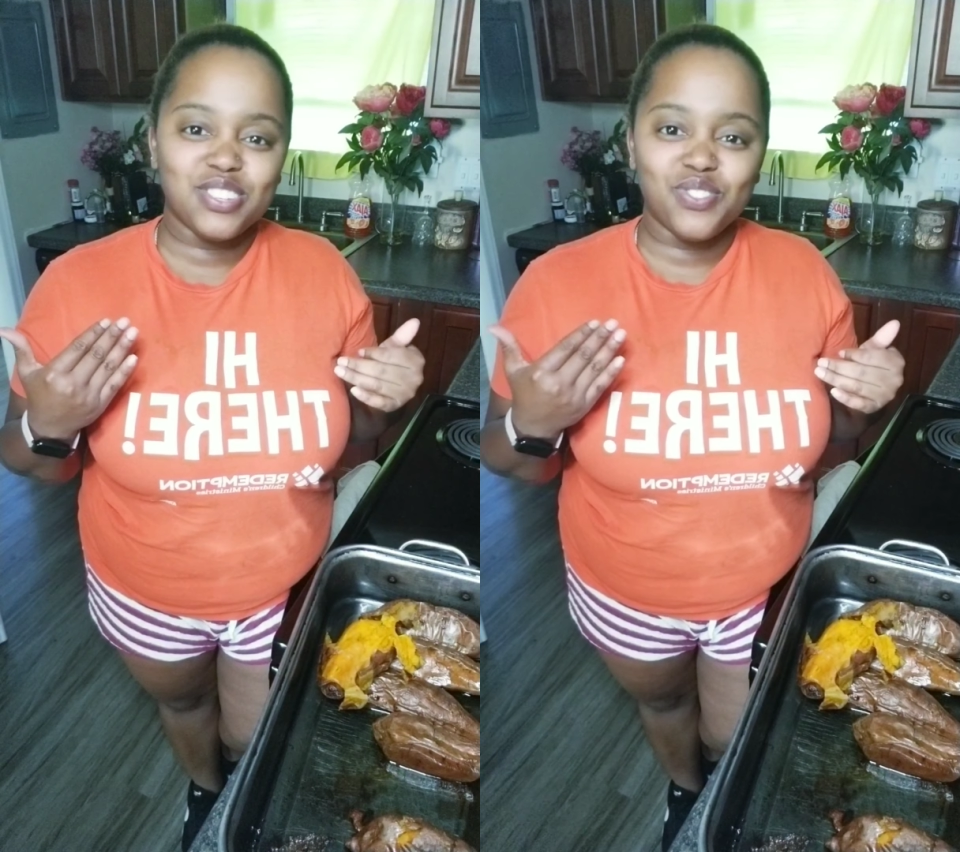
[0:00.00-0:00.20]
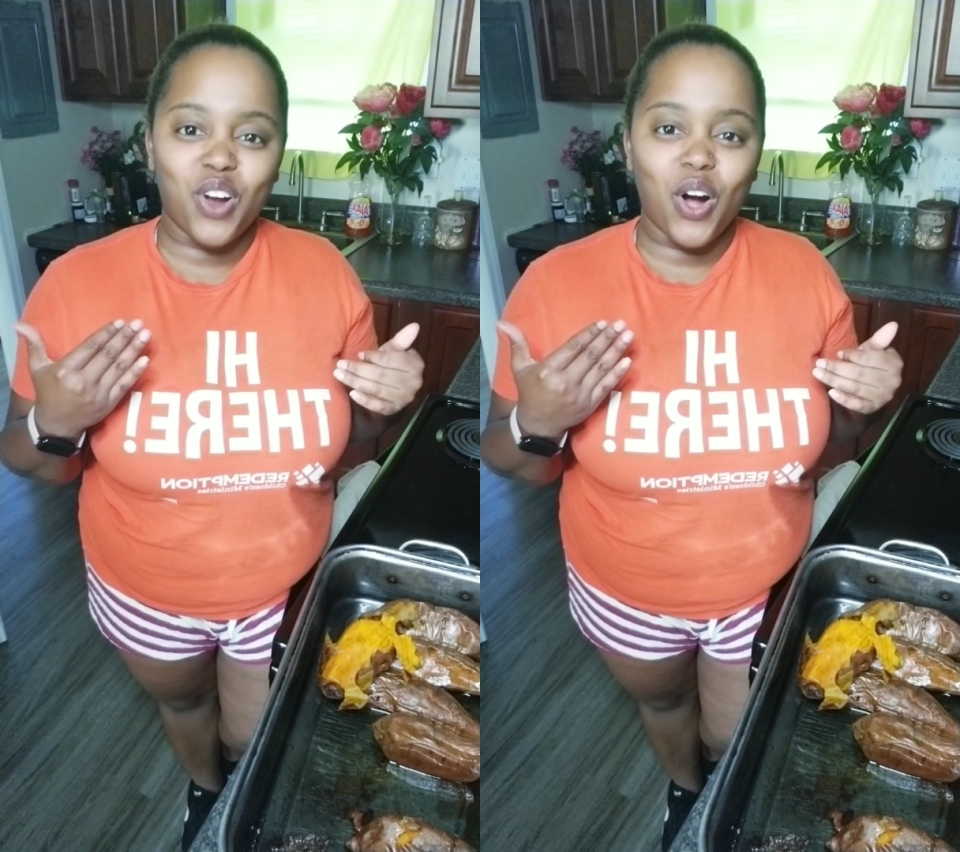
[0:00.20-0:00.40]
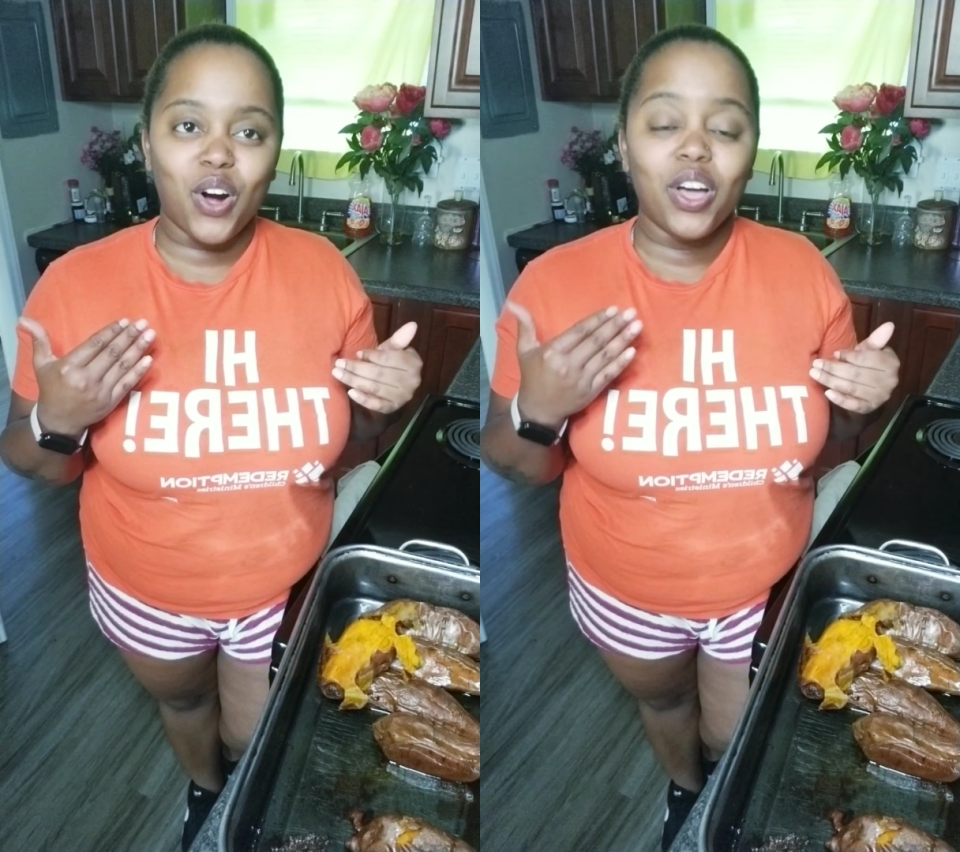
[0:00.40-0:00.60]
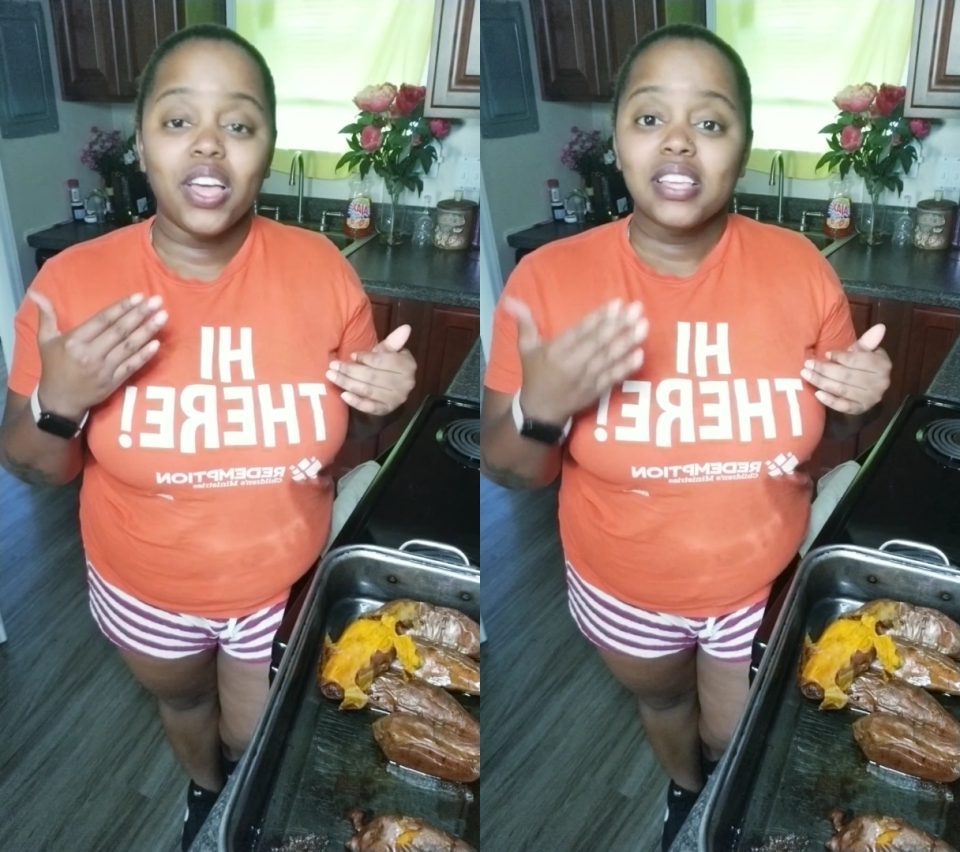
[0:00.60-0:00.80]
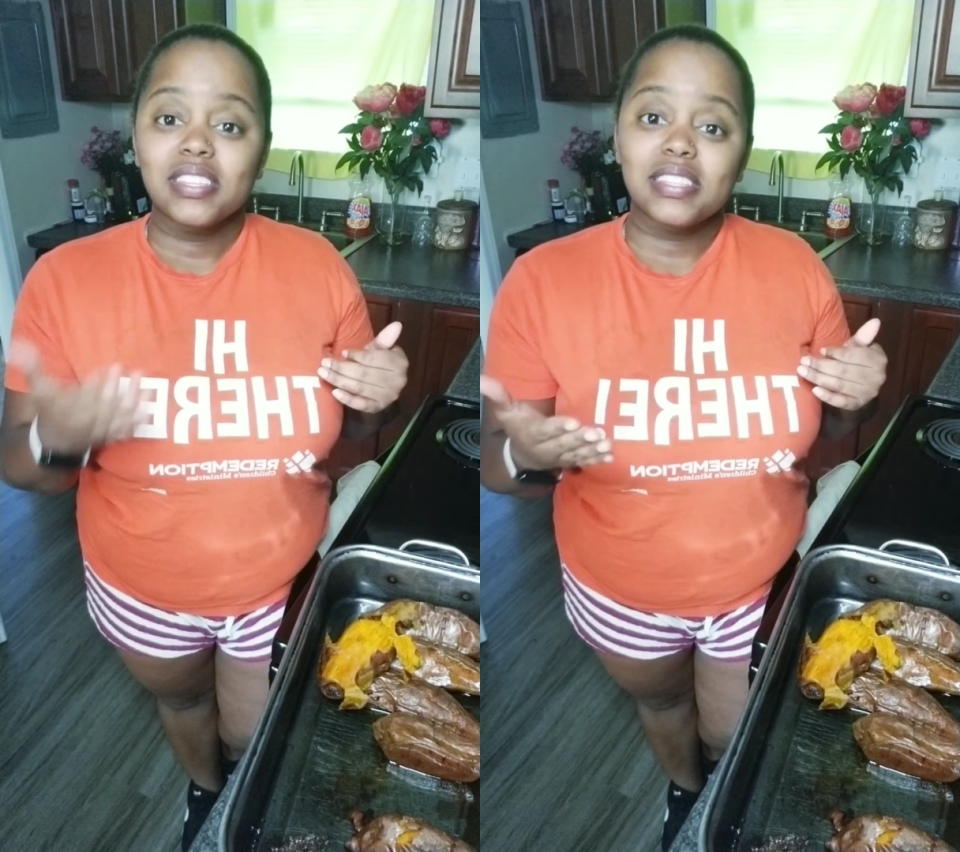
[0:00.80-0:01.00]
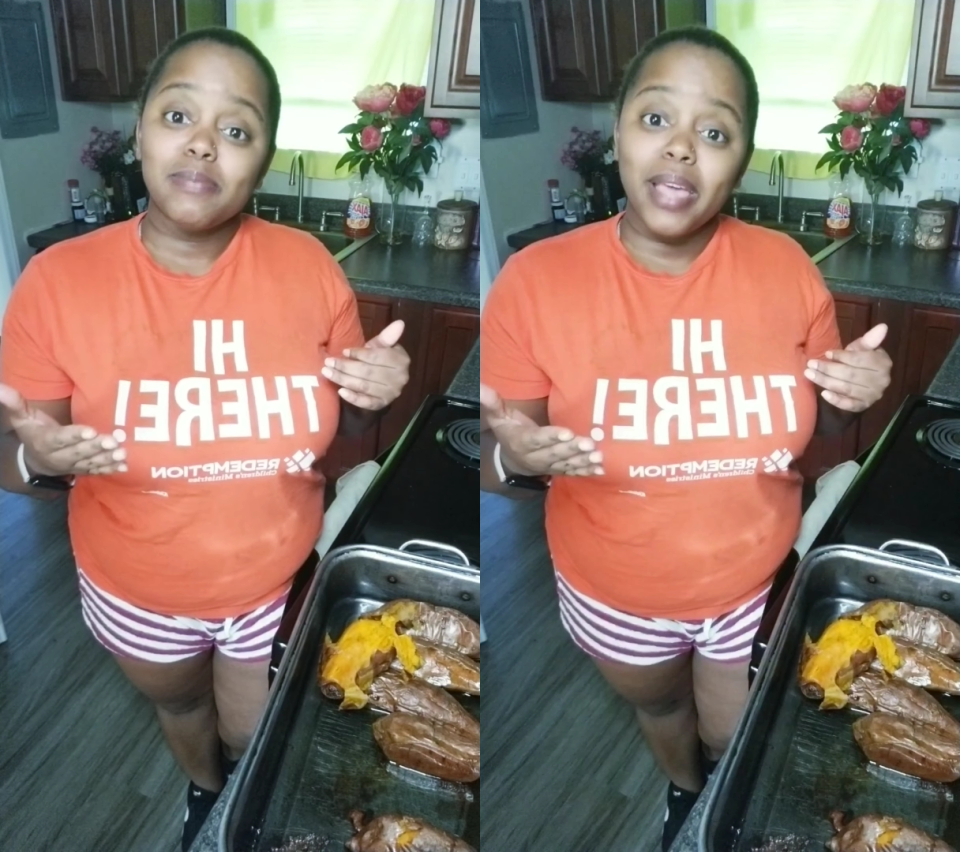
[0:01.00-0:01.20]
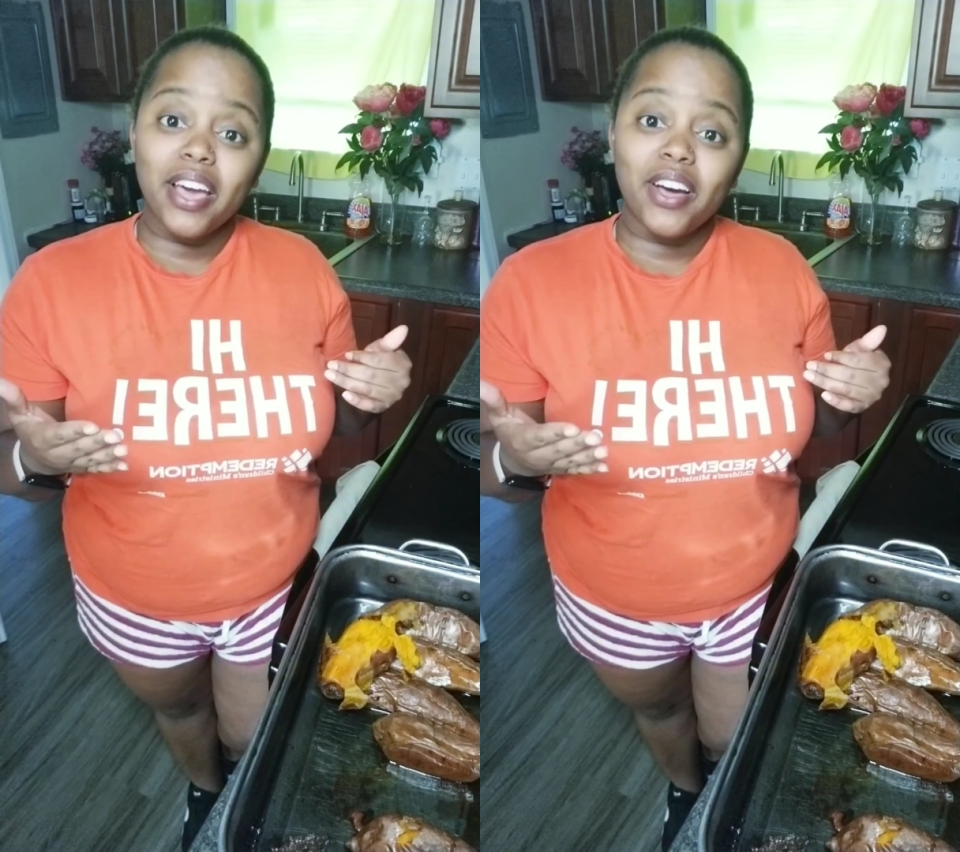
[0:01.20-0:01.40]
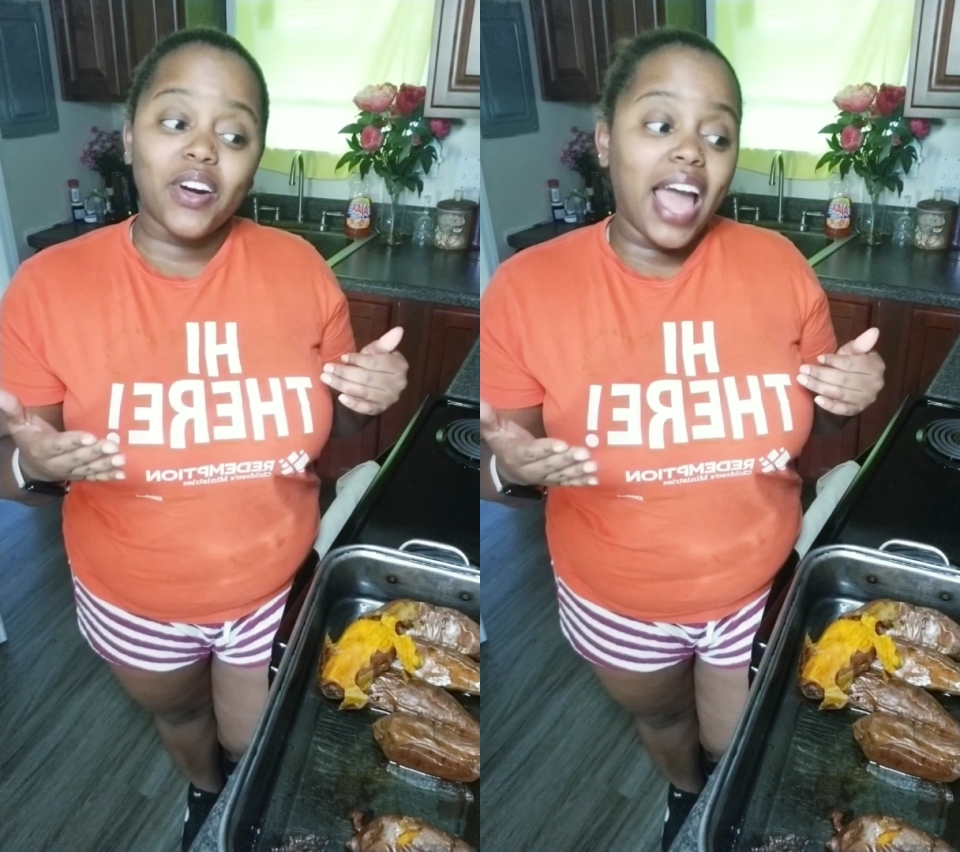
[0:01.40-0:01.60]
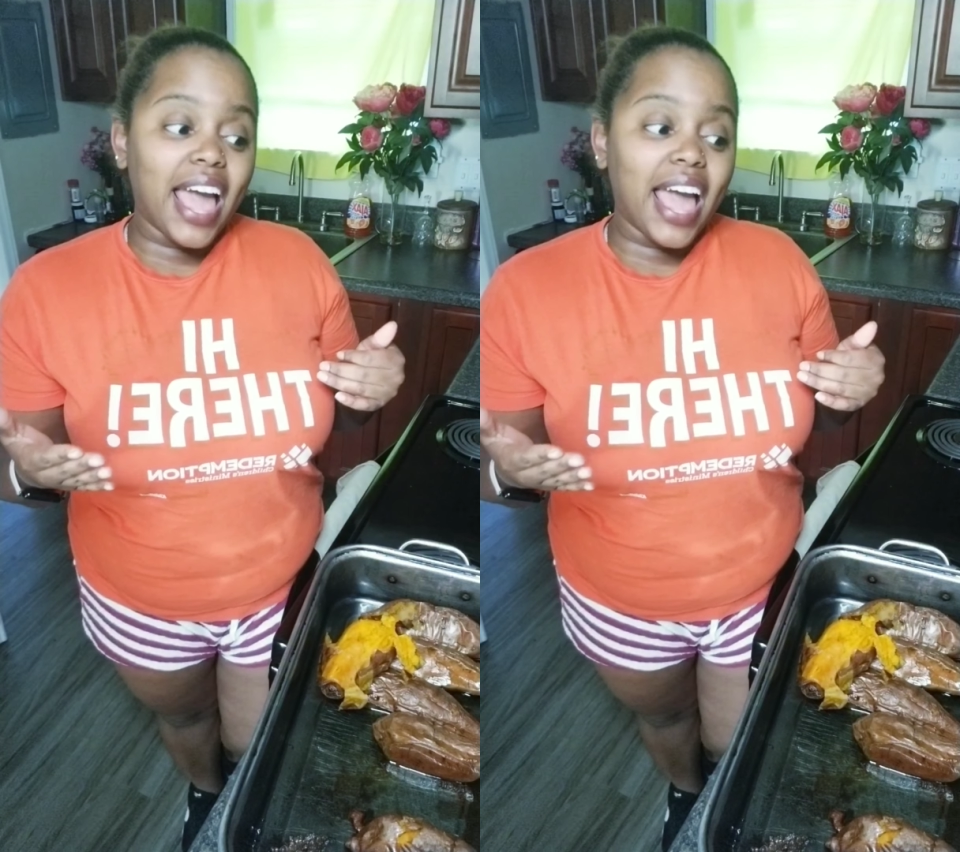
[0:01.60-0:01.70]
wrong smell.